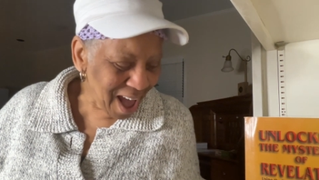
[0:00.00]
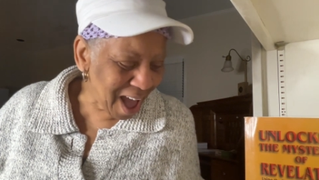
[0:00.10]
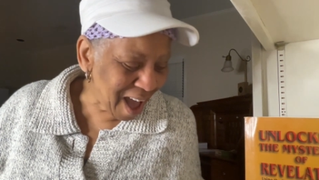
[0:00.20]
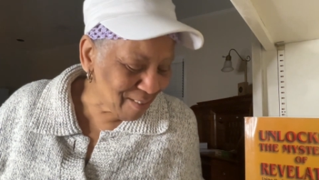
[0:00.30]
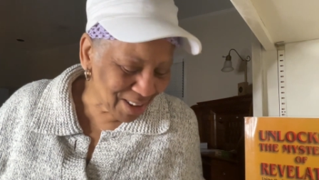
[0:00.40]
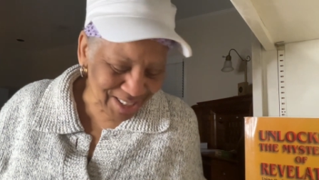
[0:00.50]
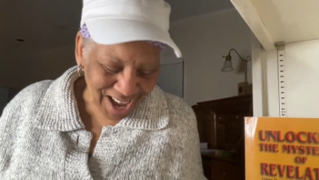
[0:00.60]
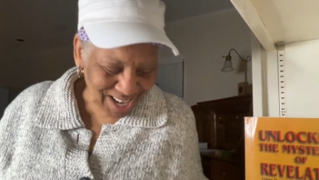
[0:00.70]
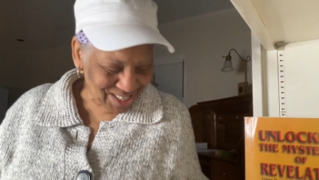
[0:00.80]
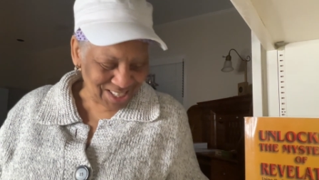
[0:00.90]
I will
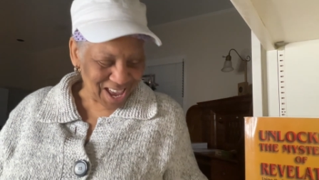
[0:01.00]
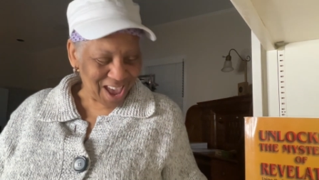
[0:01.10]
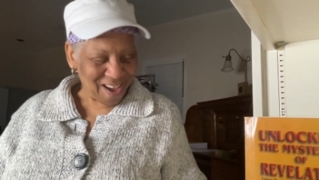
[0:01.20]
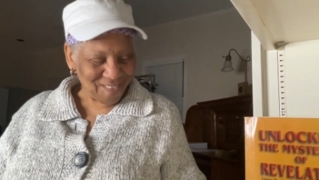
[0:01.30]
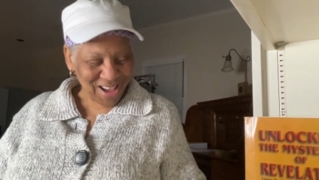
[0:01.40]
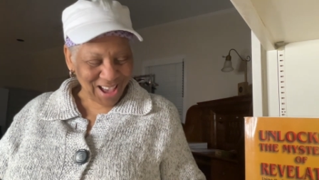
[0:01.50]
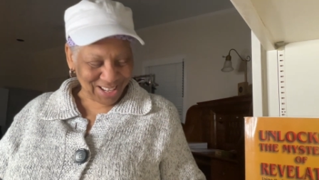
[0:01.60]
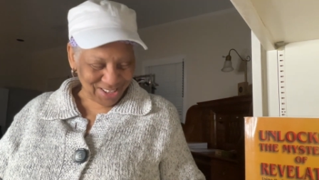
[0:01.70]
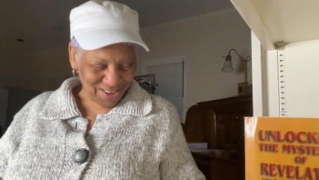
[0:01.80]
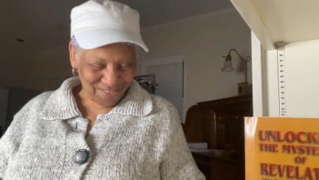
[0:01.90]
not share my
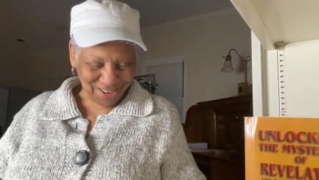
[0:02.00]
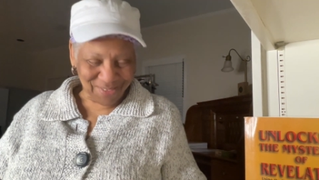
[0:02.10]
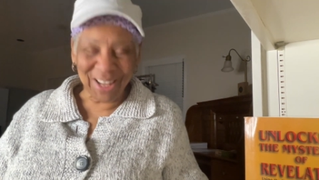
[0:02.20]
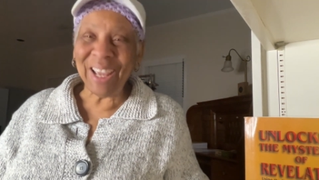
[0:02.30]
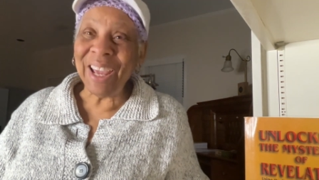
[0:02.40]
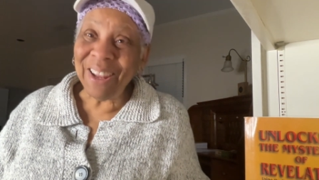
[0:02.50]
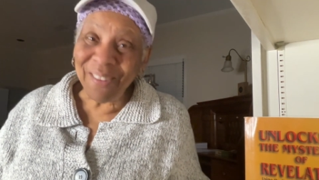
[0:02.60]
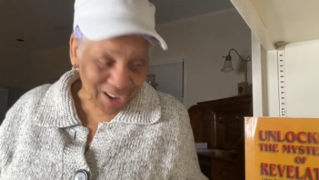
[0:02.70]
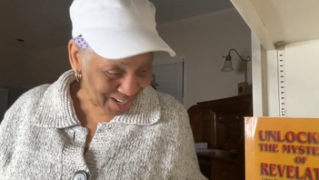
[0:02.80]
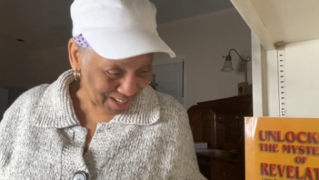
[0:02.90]
glory with
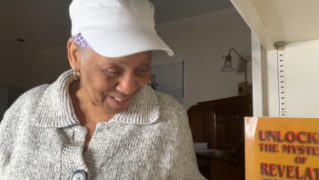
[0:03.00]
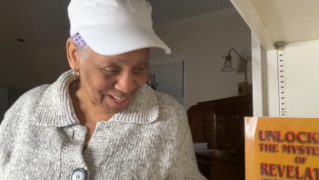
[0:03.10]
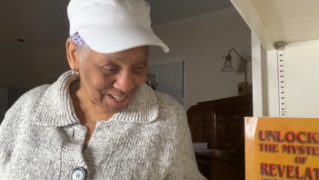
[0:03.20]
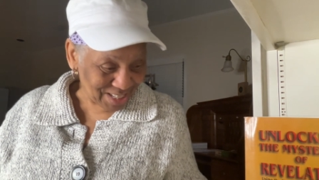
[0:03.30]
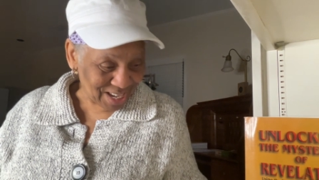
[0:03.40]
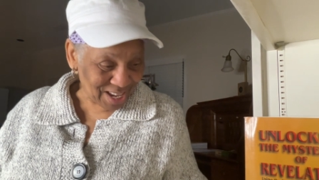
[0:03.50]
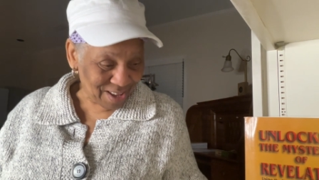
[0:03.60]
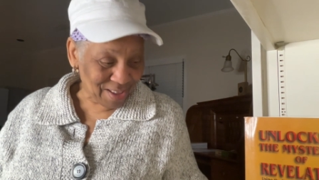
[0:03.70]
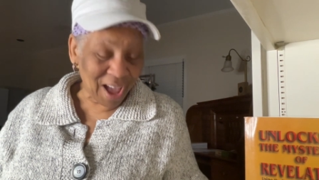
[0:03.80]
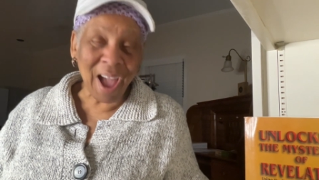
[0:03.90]
anybody. Didn't he say that?
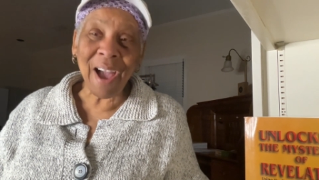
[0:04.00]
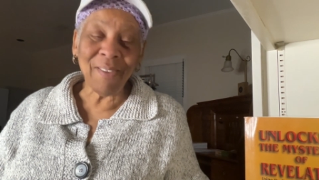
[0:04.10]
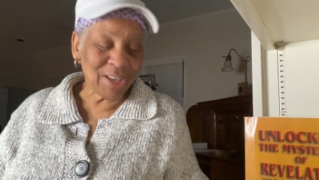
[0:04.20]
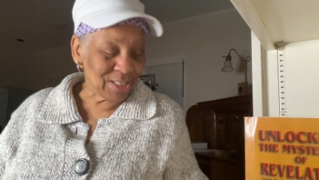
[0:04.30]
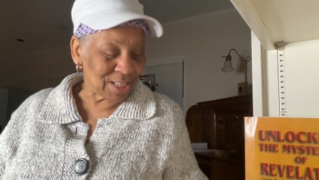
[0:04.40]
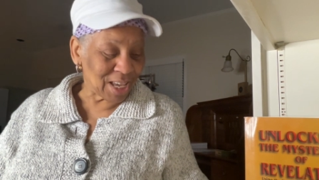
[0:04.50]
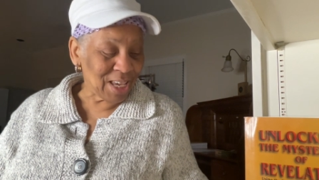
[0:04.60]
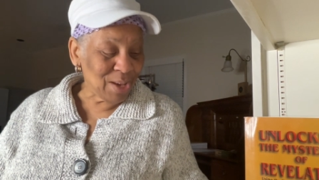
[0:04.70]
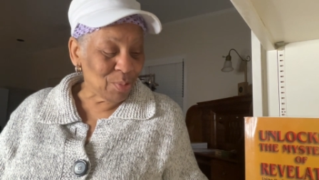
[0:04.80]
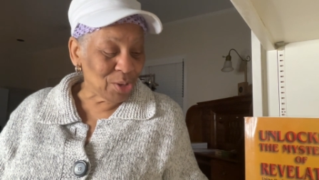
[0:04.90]
I, he said
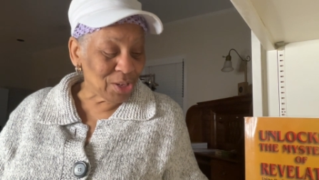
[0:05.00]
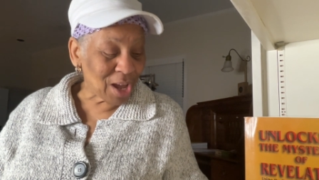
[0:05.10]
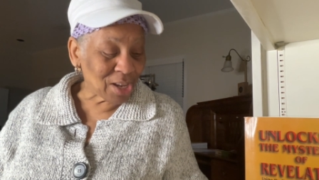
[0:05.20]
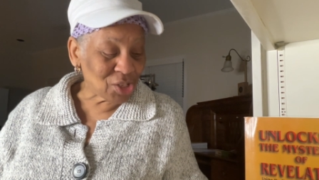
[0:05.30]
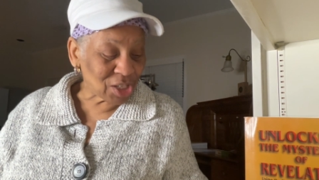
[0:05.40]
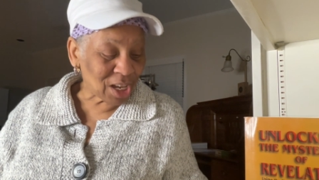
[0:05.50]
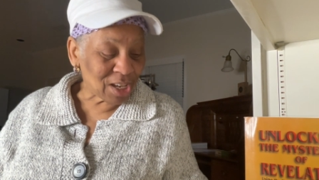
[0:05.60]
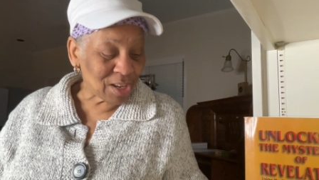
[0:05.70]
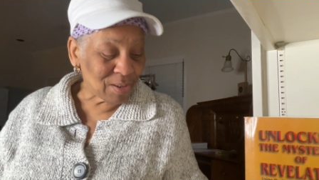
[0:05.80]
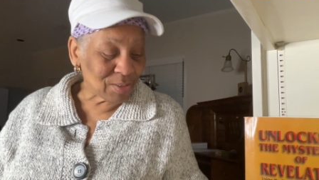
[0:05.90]
he will not share
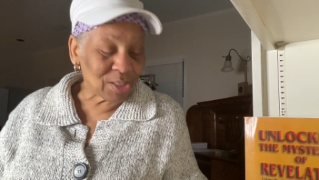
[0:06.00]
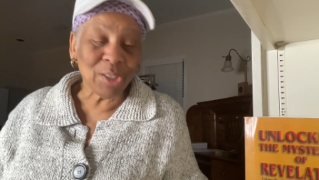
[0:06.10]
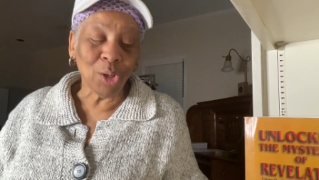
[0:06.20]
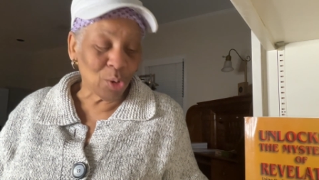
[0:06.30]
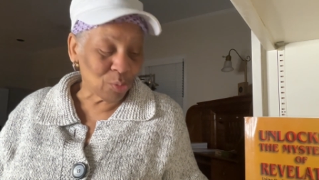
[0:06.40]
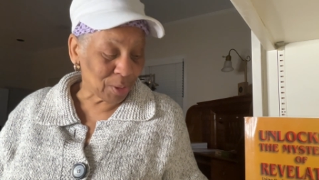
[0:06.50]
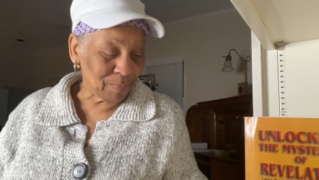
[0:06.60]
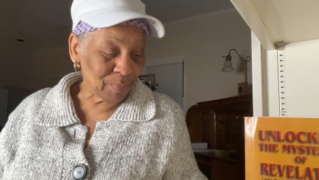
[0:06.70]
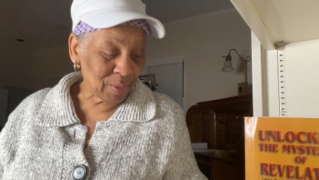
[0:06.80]
his glory.